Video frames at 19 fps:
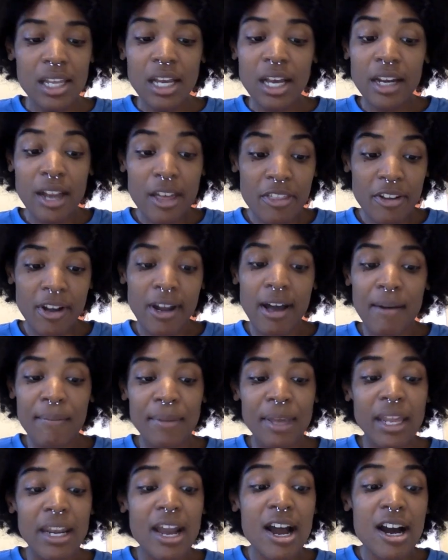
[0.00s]
Another
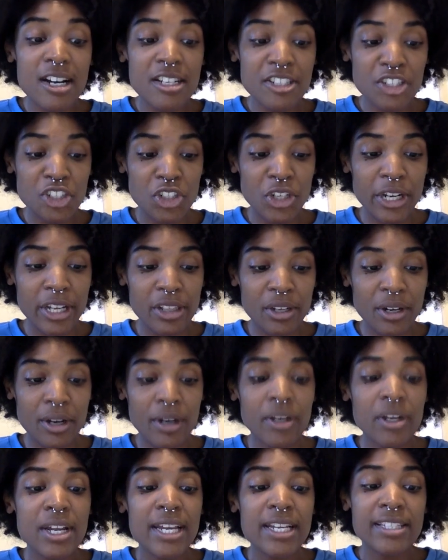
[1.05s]
comment, Us
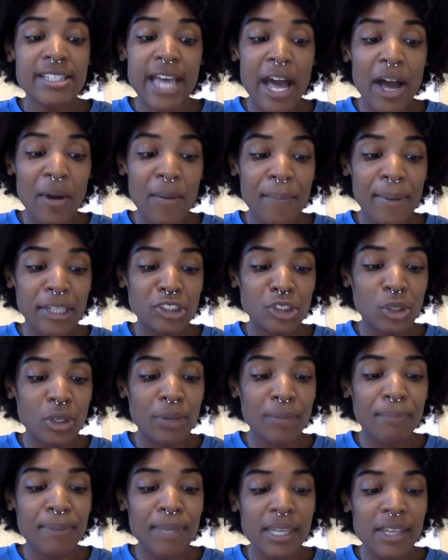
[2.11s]
trailer is out by
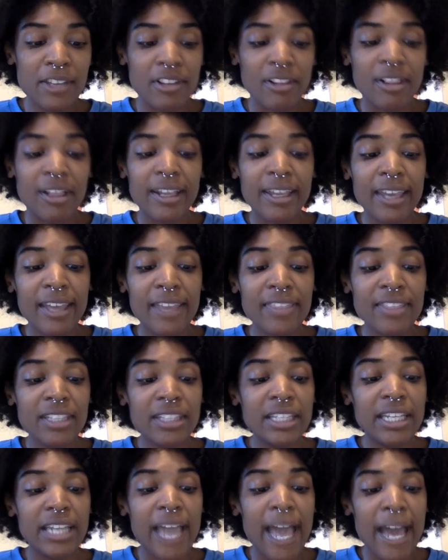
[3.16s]
Jordan Peele. Again, the
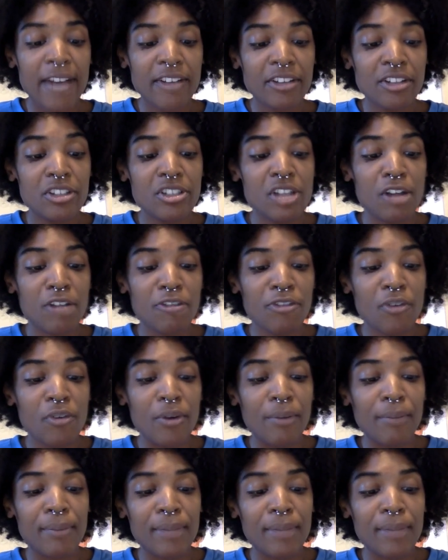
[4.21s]
lead actors are foreign